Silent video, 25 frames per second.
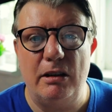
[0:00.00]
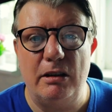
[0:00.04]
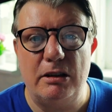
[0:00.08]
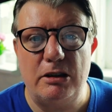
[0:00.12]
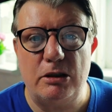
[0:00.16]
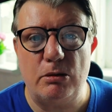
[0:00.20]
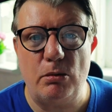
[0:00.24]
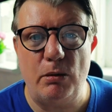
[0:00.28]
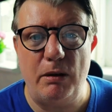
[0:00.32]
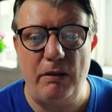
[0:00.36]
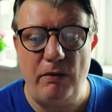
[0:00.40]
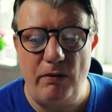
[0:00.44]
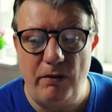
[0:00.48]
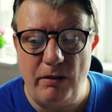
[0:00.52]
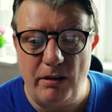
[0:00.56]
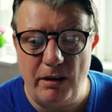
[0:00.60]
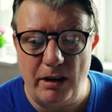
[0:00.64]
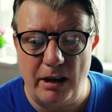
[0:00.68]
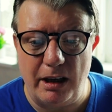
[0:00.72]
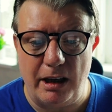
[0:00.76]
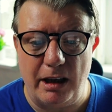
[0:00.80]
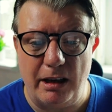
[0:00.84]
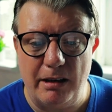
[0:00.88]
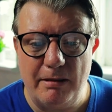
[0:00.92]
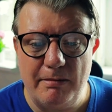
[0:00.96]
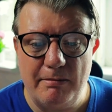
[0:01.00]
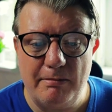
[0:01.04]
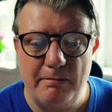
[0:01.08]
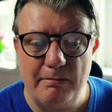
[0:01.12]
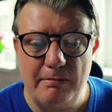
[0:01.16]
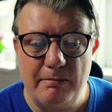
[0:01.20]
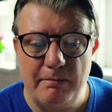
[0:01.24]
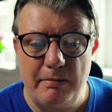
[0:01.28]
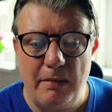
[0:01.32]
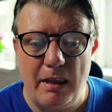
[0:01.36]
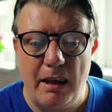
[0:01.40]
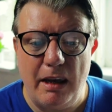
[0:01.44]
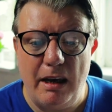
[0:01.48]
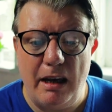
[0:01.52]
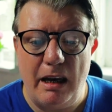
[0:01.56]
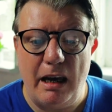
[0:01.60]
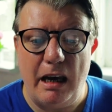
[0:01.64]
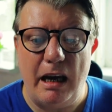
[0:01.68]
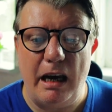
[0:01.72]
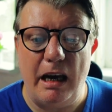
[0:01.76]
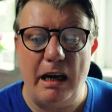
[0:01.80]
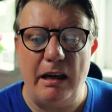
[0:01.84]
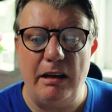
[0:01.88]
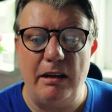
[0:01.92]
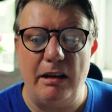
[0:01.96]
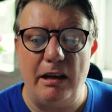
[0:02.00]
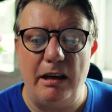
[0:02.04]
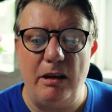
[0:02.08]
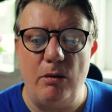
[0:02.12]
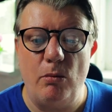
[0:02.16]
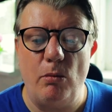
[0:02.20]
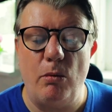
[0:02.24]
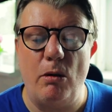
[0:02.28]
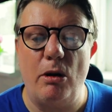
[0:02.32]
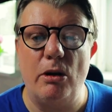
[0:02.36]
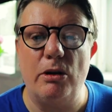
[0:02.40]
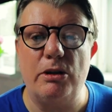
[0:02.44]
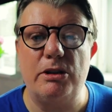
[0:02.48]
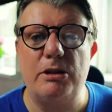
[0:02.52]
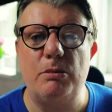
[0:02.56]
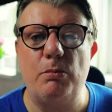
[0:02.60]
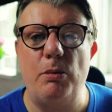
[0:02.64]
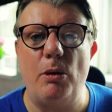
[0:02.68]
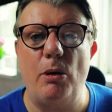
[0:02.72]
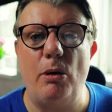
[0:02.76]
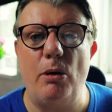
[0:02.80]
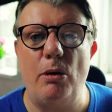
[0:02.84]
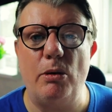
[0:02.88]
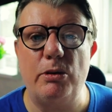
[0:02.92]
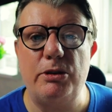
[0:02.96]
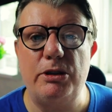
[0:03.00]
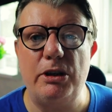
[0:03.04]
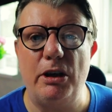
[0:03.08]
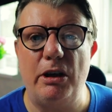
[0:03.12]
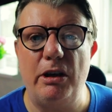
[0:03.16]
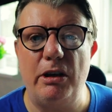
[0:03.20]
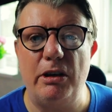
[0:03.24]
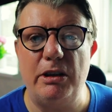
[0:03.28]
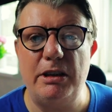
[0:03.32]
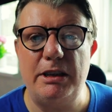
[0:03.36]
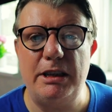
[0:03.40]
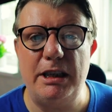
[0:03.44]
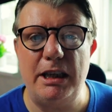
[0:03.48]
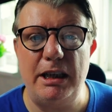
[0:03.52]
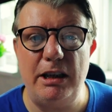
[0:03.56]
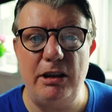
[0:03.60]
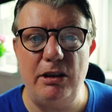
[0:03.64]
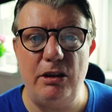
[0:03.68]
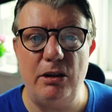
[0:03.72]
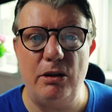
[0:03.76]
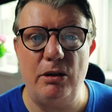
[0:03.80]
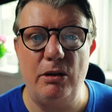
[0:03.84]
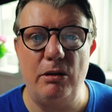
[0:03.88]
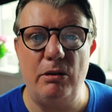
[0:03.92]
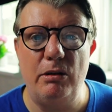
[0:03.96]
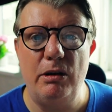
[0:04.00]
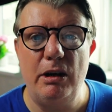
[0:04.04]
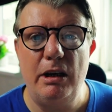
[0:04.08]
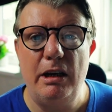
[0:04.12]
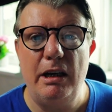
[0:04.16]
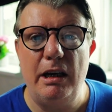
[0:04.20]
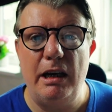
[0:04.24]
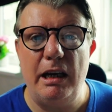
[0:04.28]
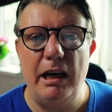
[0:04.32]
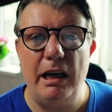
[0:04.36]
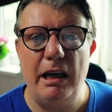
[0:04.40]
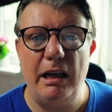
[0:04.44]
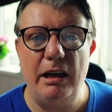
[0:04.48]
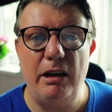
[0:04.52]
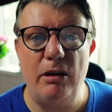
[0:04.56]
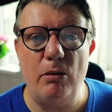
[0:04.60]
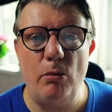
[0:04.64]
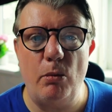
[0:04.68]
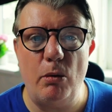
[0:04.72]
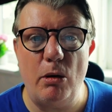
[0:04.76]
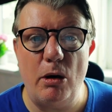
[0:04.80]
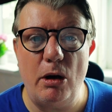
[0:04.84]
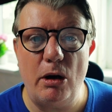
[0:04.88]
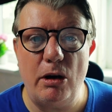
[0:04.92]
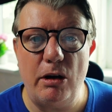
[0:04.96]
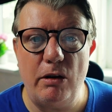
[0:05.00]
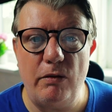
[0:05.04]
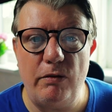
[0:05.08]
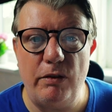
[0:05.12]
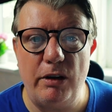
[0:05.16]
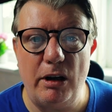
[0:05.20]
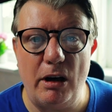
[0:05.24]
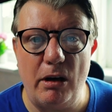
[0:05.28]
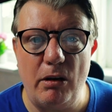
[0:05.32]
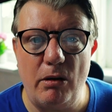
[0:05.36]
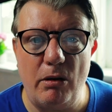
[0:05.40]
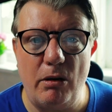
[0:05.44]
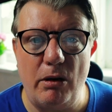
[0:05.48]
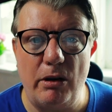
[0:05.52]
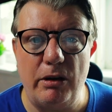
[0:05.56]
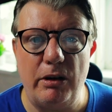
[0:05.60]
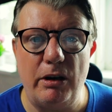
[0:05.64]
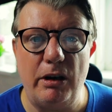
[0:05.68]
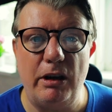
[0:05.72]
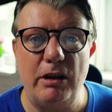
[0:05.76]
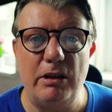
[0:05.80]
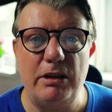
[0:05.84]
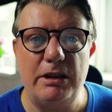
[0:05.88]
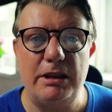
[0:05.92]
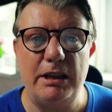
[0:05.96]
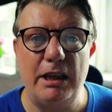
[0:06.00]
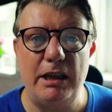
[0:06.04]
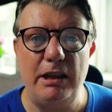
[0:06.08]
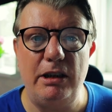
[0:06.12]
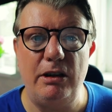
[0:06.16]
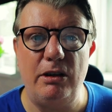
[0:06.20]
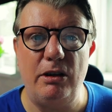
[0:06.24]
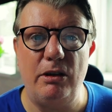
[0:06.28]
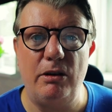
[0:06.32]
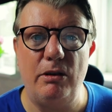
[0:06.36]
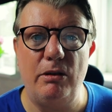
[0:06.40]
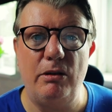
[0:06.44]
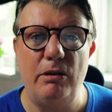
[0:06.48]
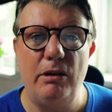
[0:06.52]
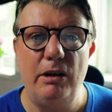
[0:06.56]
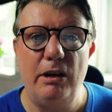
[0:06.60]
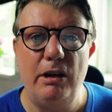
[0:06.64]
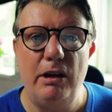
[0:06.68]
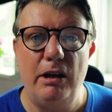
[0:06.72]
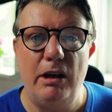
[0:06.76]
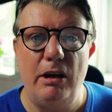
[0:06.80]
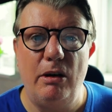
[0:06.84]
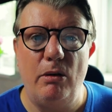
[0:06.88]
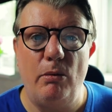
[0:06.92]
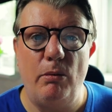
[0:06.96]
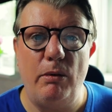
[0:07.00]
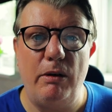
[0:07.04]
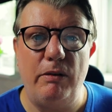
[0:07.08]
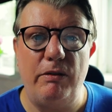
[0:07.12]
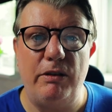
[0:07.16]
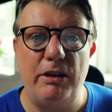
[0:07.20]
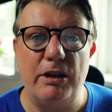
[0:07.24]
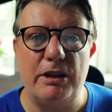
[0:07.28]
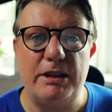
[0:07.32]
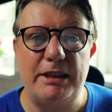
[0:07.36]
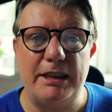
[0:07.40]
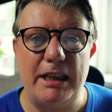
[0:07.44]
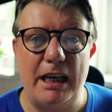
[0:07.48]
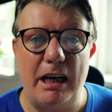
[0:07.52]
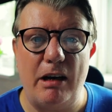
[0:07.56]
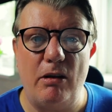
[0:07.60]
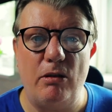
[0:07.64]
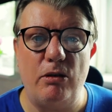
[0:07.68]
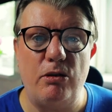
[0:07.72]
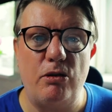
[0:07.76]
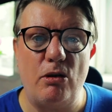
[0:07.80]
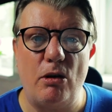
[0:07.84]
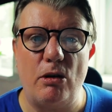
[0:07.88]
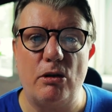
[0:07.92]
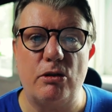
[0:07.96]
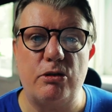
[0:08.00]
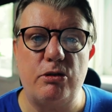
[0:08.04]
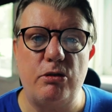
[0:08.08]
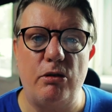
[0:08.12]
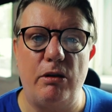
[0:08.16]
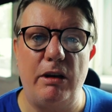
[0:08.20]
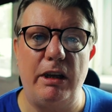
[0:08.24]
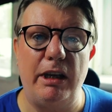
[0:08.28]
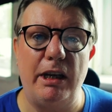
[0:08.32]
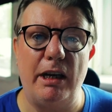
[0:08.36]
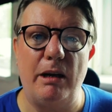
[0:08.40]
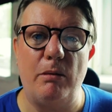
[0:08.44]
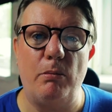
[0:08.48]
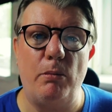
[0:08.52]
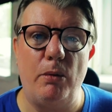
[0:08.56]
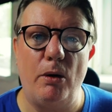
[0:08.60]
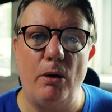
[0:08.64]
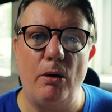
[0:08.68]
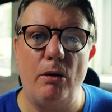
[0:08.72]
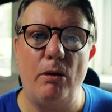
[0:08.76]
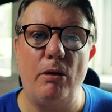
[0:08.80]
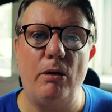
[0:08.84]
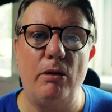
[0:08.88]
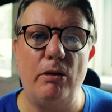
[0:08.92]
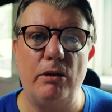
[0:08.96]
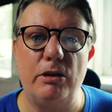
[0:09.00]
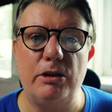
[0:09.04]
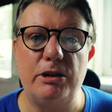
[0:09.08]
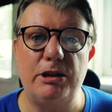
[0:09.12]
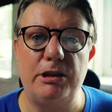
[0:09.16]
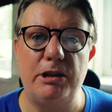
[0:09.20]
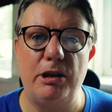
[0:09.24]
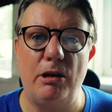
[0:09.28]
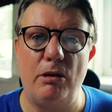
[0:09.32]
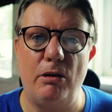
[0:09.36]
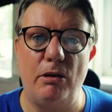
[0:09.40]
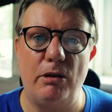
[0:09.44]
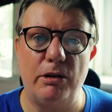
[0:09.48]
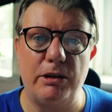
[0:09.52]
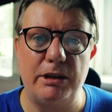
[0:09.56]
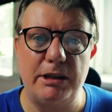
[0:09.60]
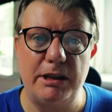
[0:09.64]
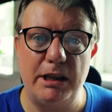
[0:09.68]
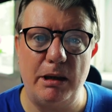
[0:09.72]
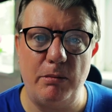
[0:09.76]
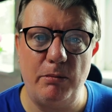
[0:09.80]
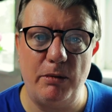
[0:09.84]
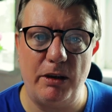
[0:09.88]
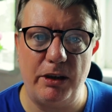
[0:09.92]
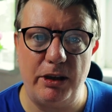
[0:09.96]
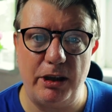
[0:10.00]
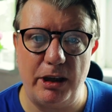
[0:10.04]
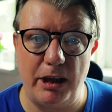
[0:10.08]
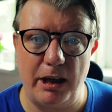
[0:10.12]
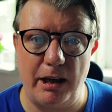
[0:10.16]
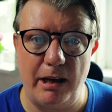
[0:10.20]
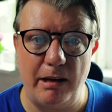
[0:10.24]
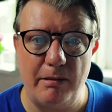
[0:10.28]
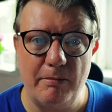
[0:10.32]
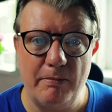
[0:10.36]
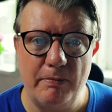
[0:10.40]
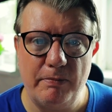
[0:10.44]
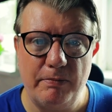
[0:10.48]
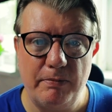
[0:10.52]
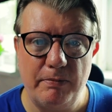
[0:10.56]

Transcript: swiftly. And he wants Paul to continue in the work of the Lord and continue with the sound doctrine that Paul has taught Timothy,